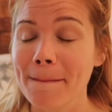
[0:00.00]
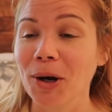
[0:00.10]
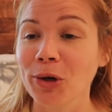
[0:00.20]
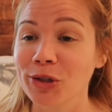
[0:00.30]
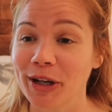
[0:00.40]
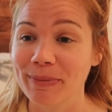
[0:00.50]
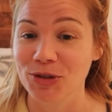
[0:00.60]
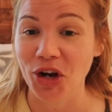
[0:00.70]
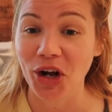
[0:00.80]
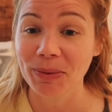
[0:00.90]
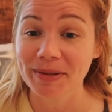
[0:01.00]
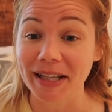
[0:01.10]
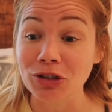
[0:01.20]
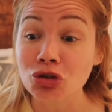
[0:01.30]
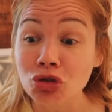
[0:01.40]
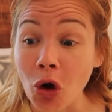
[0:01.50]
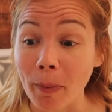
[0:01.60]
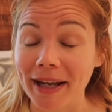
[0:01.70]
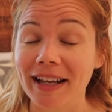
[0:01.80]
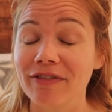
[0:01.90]
part-time jobs, like so
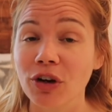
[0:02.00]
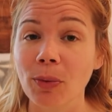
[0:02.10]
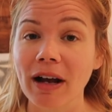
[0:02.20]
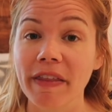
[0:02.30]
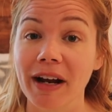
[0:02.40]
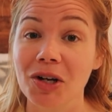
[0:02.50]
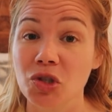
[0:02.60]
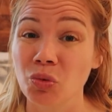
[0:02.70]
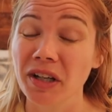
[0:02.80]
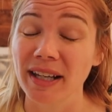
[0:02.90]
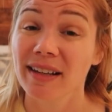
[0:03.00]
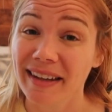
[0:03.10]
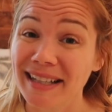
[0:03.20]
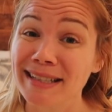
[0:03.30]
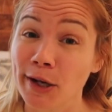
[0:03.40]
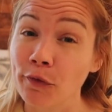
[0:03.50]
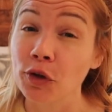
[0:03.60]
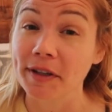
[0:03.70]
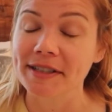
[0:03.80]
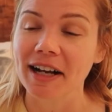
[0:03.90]
many. For a while there, I was working like
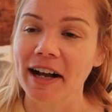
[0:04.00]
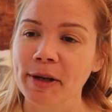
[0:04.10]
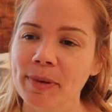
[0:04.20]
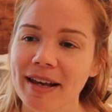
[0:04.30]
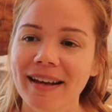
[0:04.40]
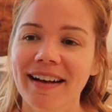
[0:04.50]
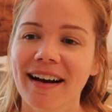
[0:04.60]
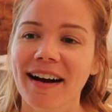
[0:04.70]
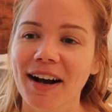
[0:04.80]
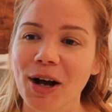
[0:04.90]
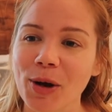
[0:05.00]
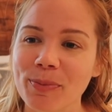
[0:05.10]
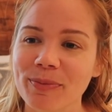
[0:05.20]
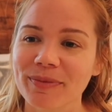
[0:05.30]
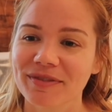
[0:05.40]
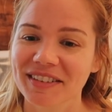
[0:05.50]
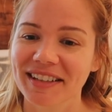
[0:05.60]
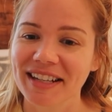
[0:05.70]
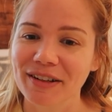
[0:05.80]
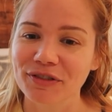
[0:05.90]
several at a time. Um,
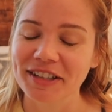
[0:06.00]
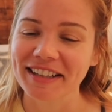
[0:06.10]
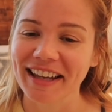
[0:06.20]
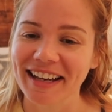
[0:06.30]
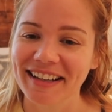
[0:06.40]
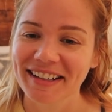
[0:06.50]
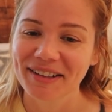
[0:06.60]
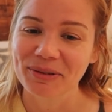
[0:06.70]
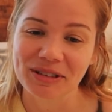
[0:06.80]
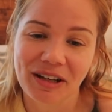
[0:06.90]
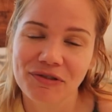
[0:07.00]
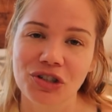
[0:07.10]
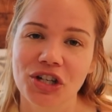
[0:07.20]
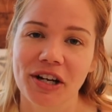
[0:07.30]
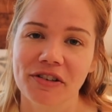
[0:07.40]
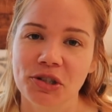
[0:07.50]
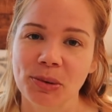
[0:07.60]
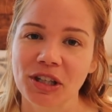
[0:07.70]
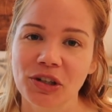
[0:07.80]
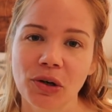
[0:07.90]
and I definitely like would love to share those
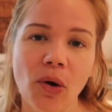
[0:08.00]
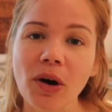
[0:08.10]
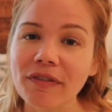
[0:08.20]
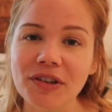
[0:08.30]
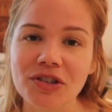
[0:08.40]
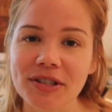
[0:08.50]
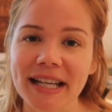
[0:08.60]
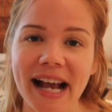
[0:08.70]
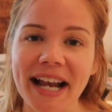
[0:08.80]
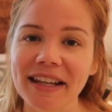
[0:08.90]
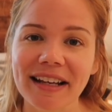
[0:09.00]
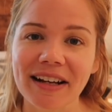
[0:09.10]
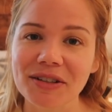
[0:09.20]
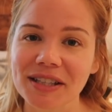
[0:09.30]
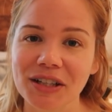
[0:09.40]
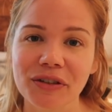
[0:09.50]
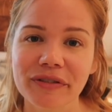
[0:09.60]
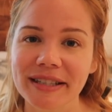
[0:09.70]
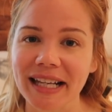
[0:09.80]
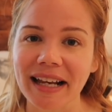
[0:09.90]
with you. Or if there's just anything else that
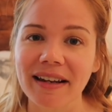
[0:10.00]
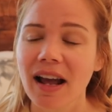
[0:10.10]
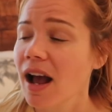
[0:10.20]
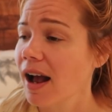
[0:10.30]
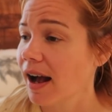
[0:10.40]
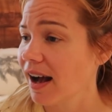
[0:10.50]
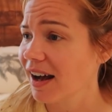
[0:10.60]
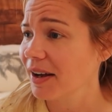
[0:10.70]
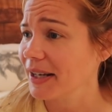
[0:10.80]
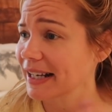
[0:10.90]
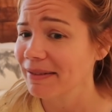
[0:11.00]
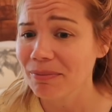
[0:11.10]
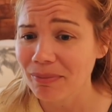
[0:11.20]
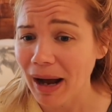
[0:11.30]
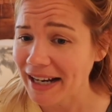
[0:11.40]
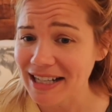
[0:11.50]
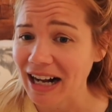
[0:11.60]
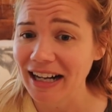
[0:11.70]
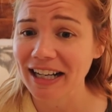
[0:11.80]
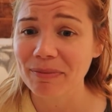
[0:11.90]
you've seen uh, in my
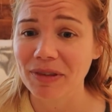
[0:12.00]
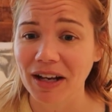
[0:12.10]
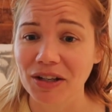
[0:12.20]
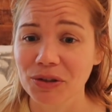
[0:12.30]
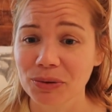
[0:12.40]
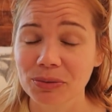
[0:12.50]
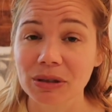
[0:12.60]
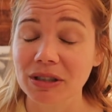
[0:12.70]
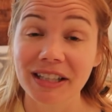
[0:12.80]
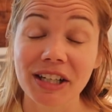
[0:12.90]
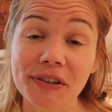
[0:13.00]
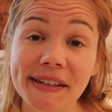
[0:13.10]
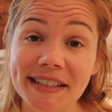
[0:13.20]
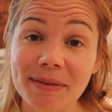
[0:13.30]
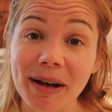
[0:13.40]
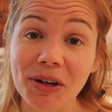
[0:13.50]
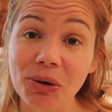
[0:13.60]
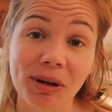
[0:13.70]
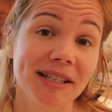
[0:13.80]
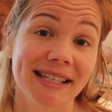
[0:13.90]
time that you were curious about
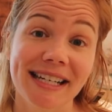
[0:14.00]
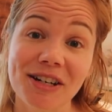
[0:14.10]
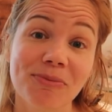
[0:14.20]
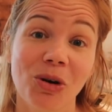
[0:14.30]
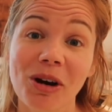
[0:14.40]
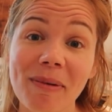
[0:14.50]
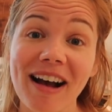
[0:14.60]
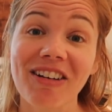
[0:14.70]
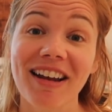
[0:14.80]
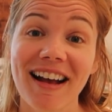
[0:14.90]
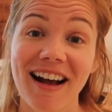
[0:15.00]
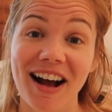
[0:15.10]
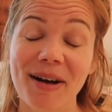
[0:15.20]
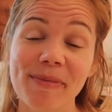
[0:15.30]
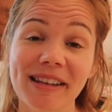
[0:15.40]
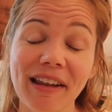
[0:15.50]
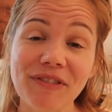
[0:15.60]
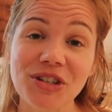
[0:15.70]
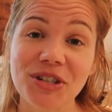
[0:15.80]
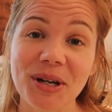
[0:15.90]
or want to hear more about, um, I'd
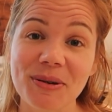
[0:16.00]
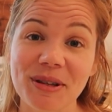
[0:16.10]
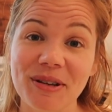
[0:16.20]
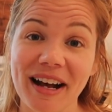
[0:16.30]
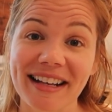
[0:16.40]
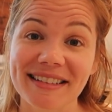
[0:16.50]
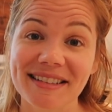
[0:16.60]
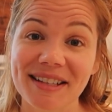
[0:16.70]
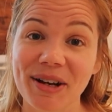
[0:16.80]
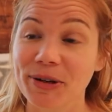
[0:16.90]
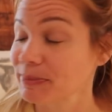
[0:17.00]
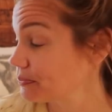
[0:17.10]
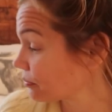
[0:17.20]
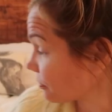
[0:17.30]
love to share it with you guys. So